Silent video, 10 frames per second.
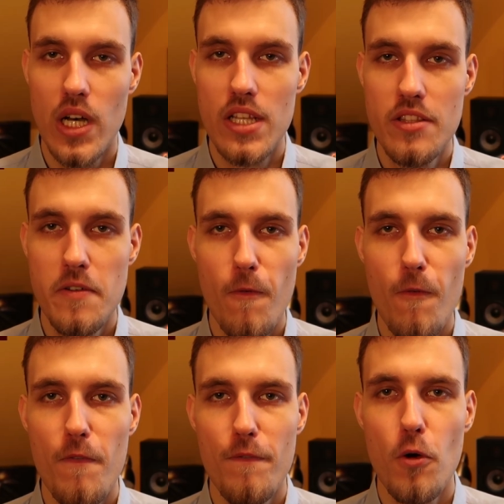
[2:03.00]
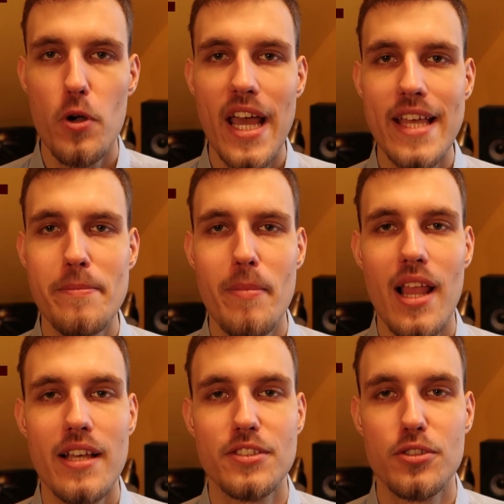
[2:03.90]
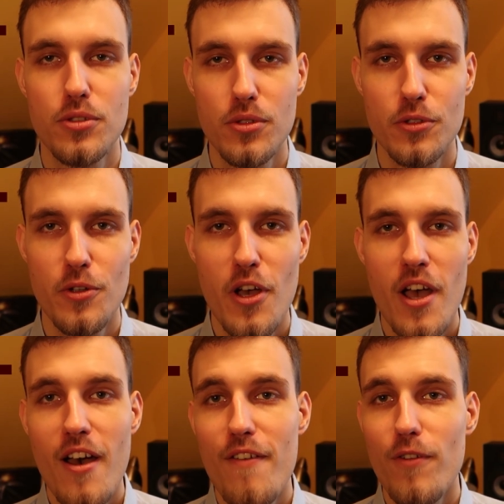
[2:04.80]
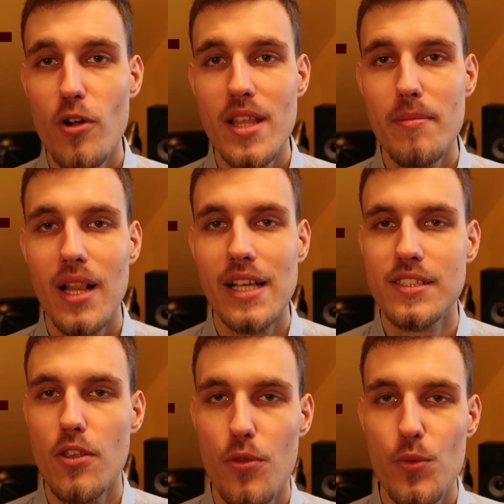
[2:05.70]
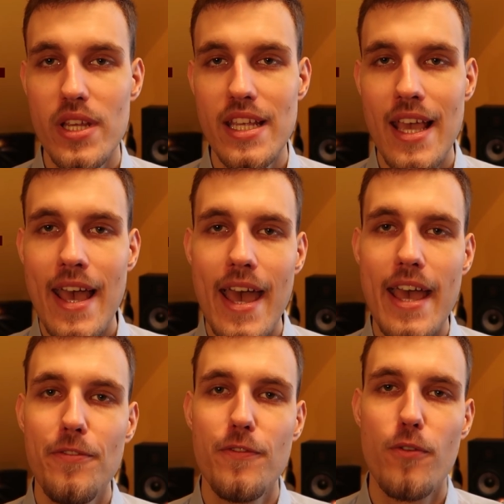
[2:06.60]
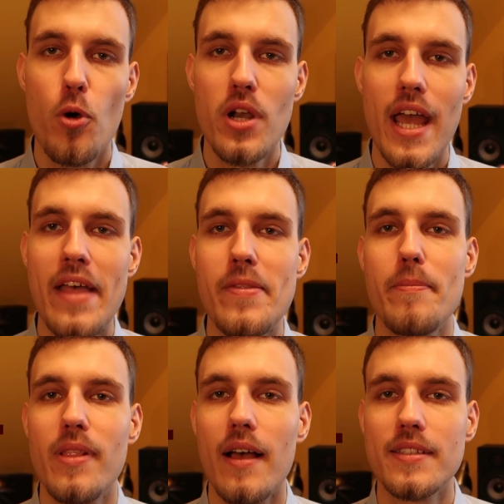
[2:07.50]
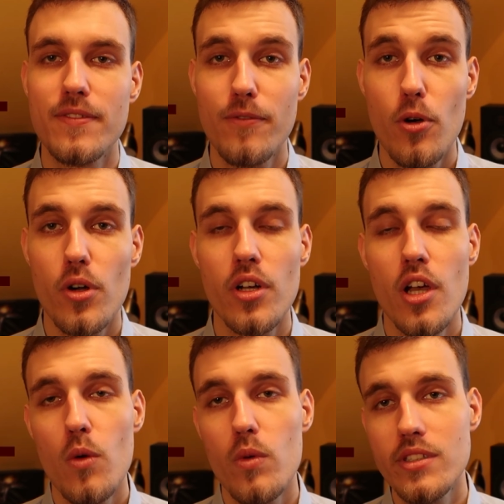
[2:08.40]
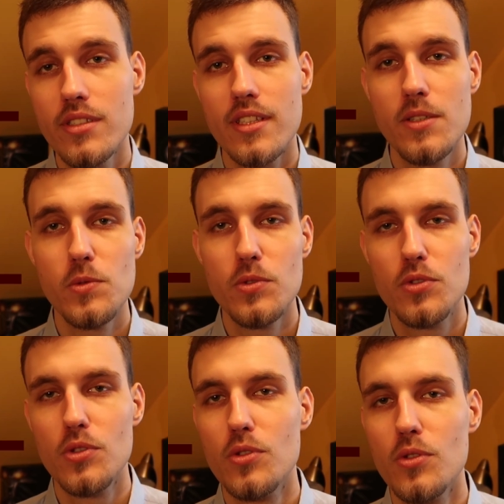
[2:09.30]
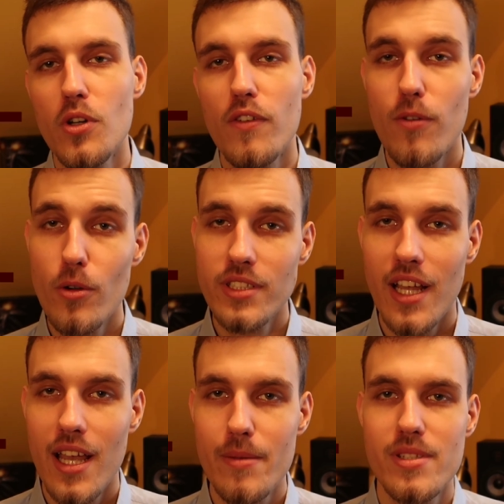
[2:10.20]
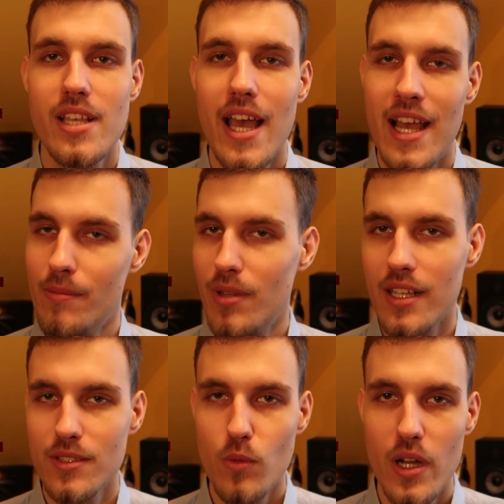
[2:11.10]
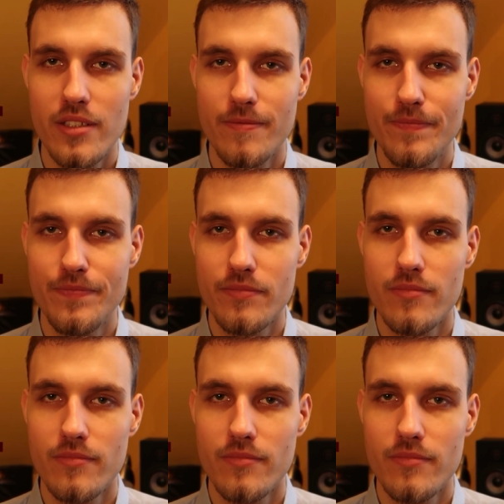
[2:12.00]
1, 4n plus 2, 4n plus 3, and 4n plus 4, which is equal to 4 times n plus 1.